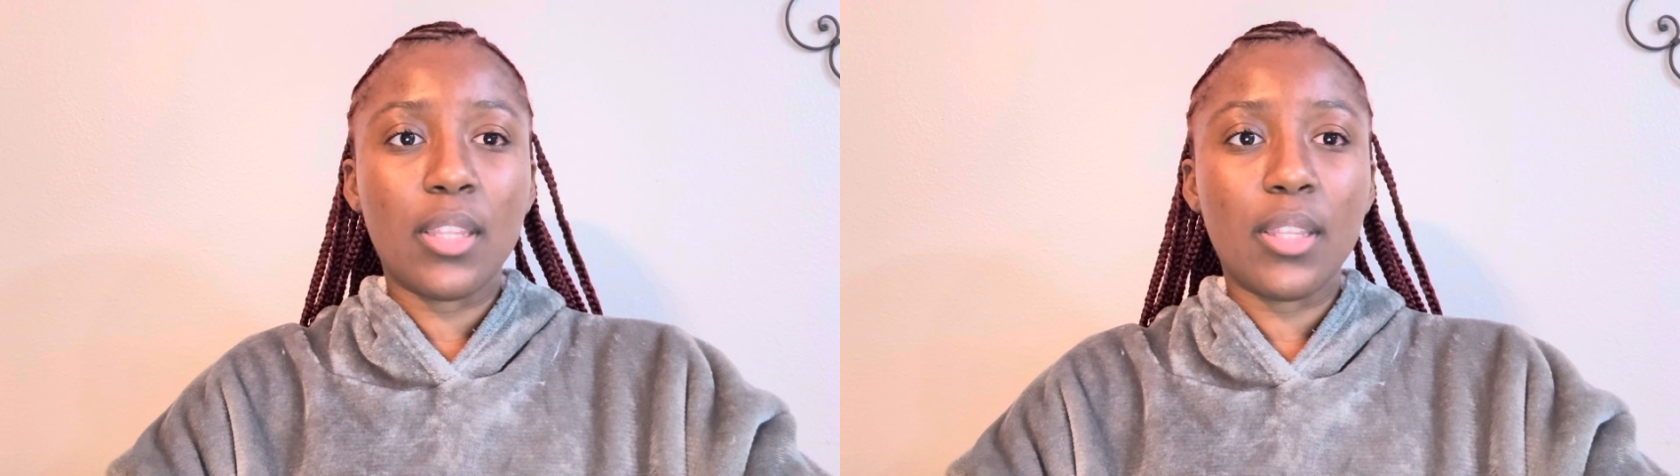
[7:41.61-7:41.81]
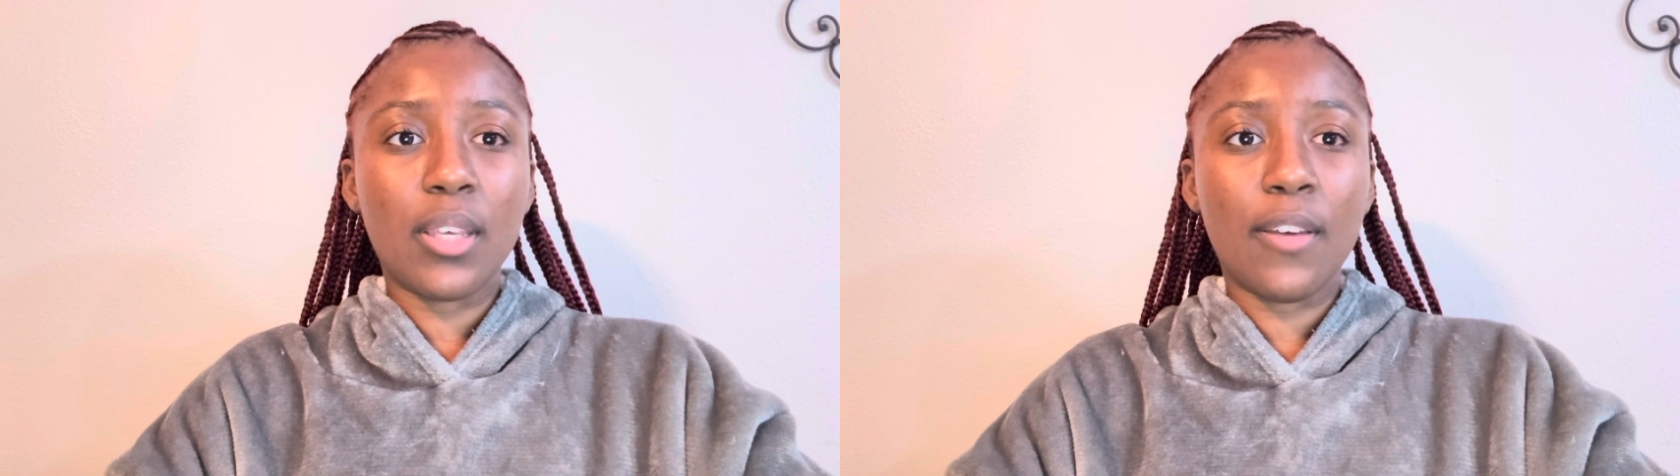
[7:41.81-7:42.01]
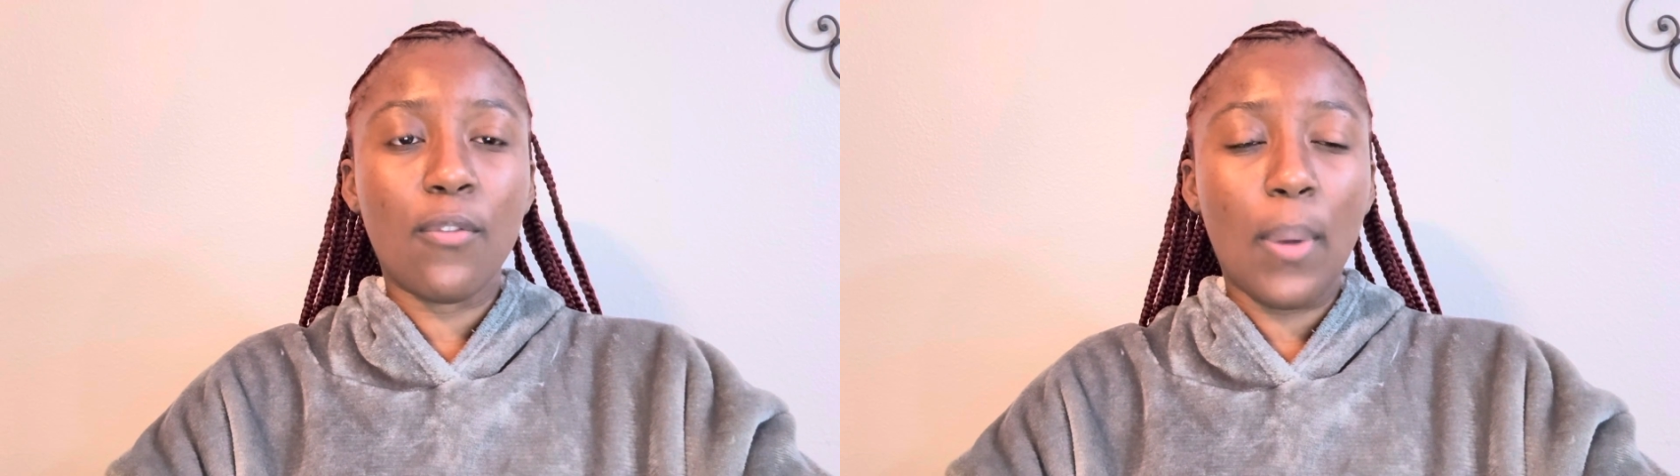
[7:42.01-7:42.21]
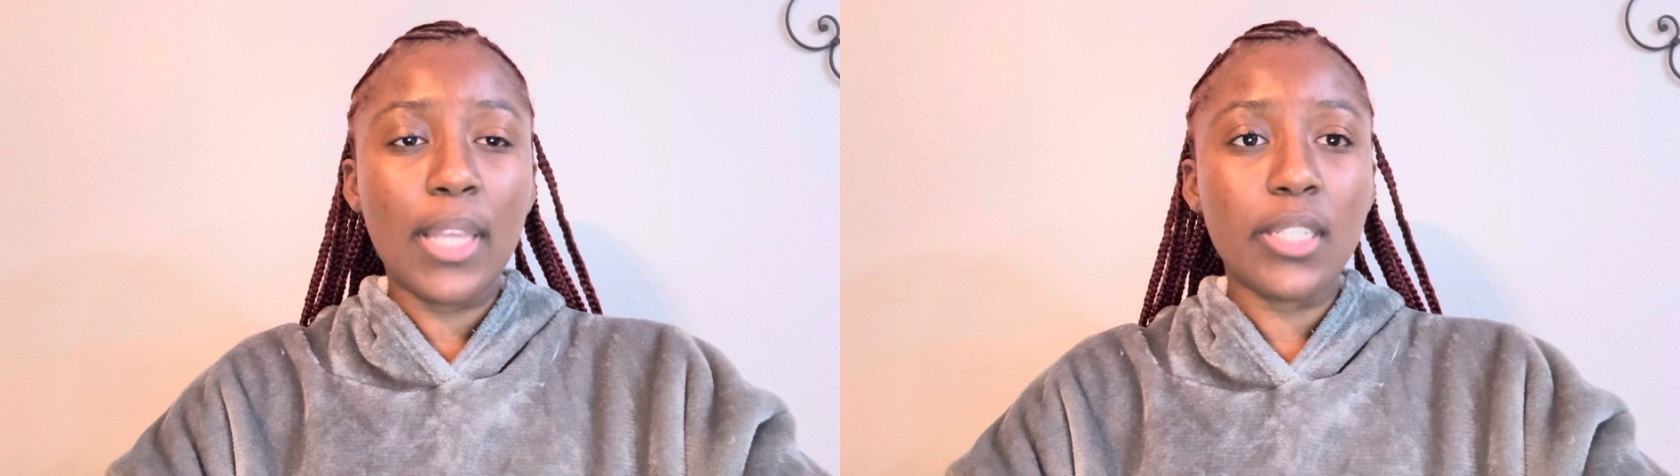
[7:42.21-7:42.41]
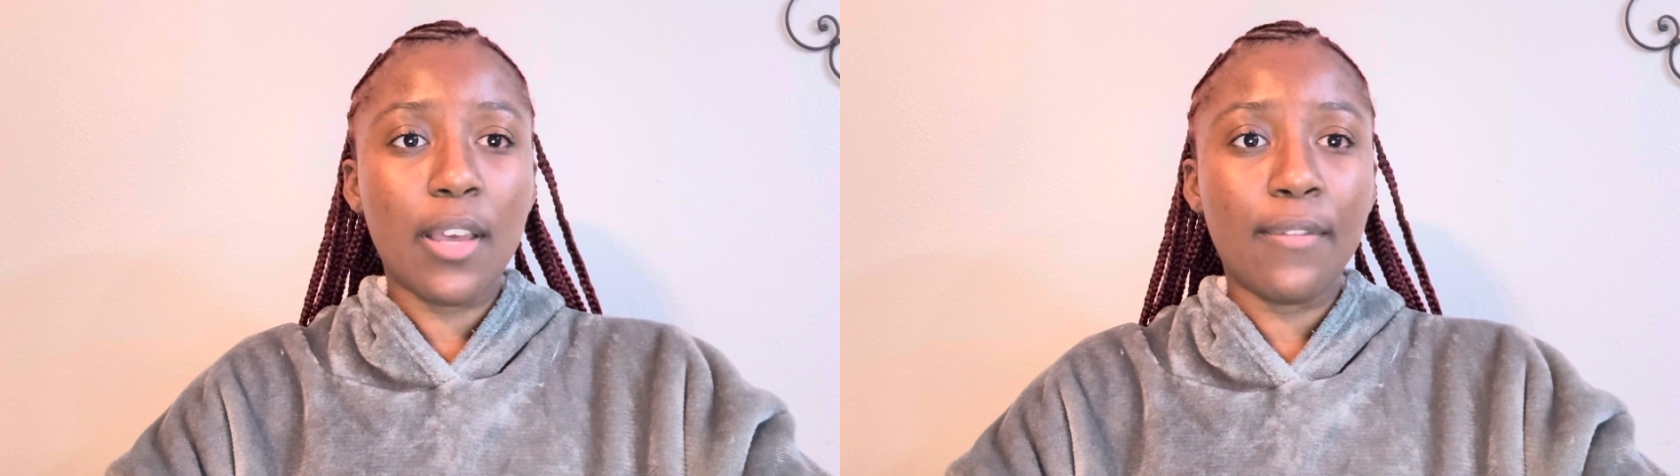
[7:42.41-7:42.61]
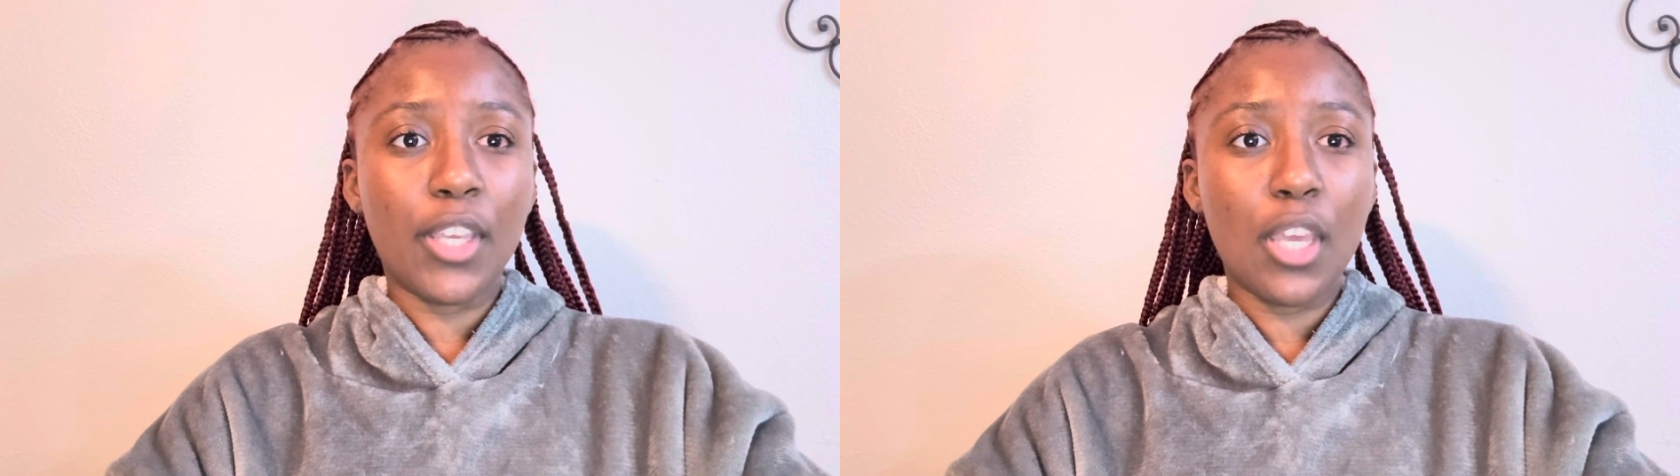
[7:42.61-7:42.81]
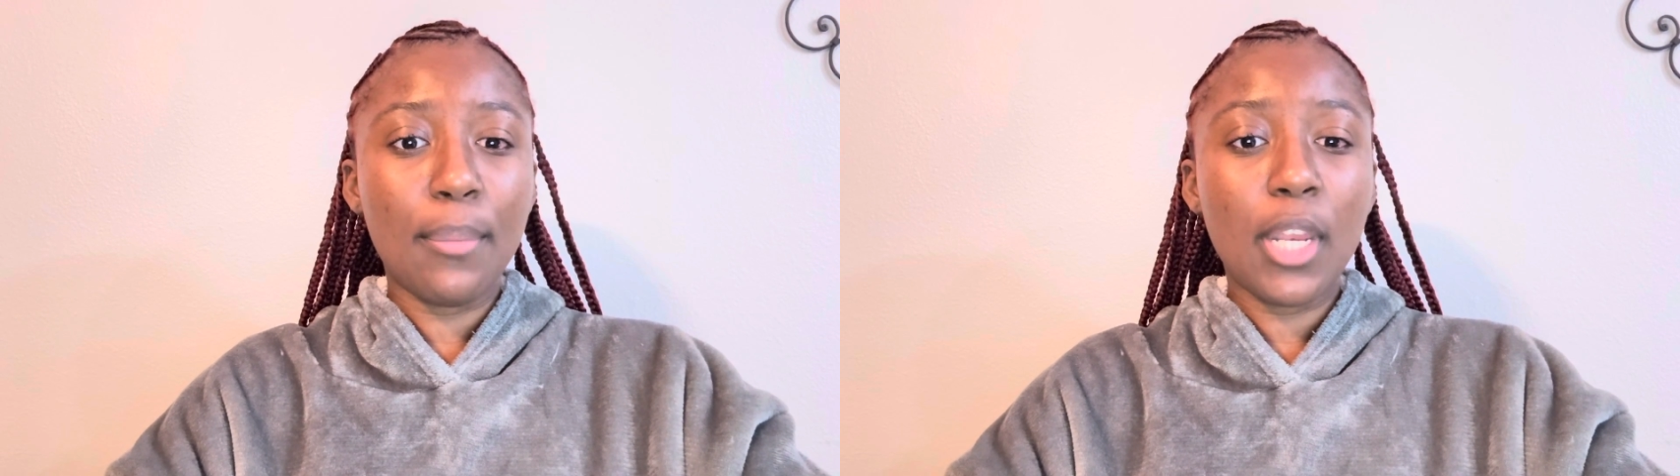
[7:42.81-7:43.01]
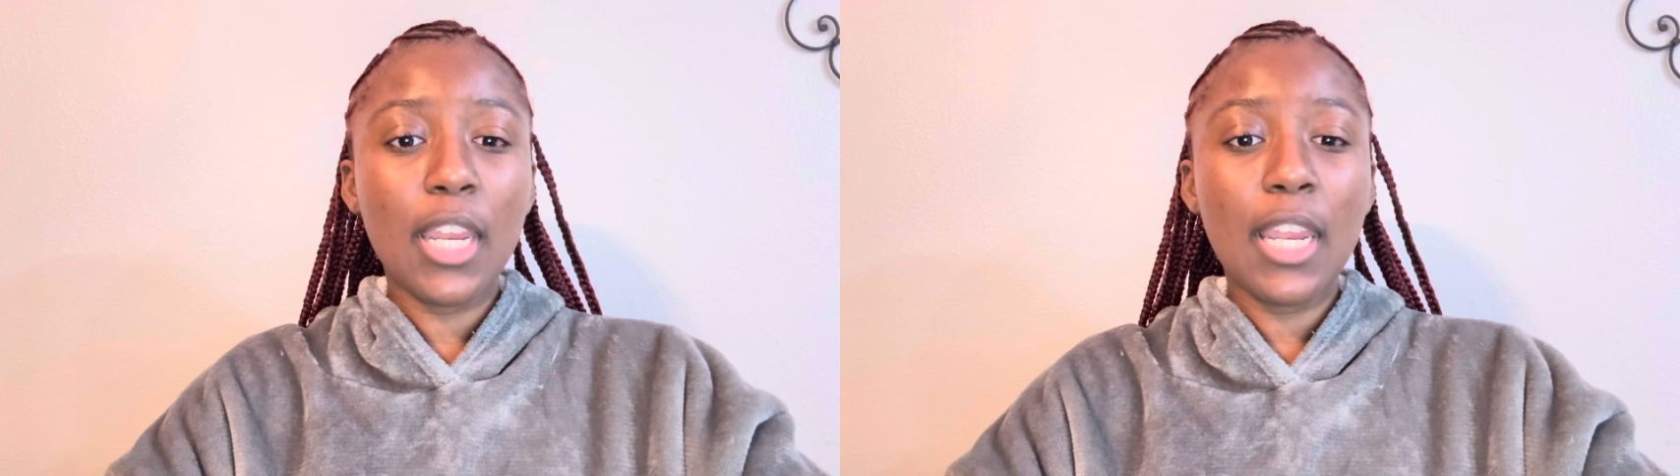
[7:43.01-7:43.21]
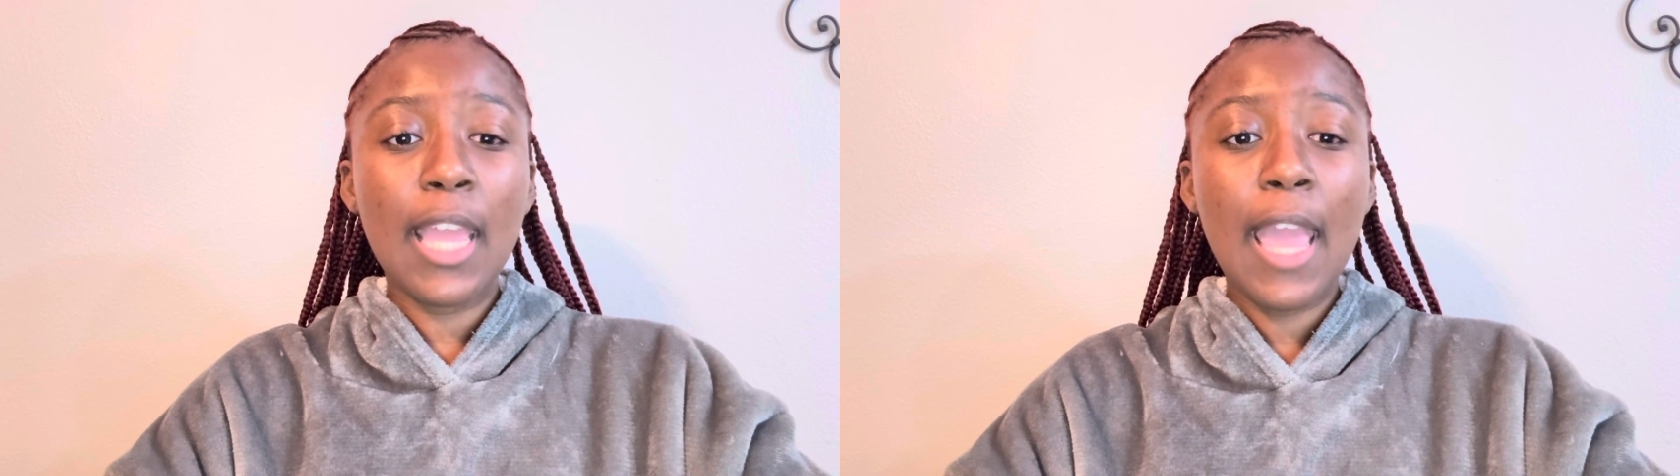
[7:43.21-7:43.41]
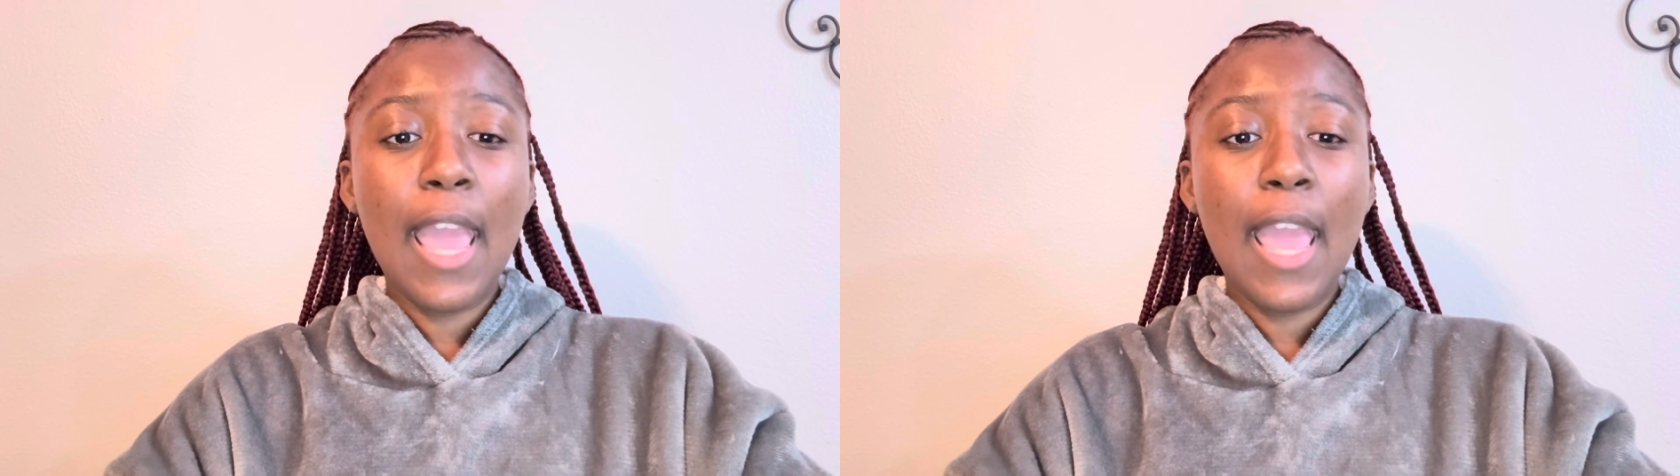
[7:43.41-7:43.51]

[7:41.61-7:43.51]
the voice of the community,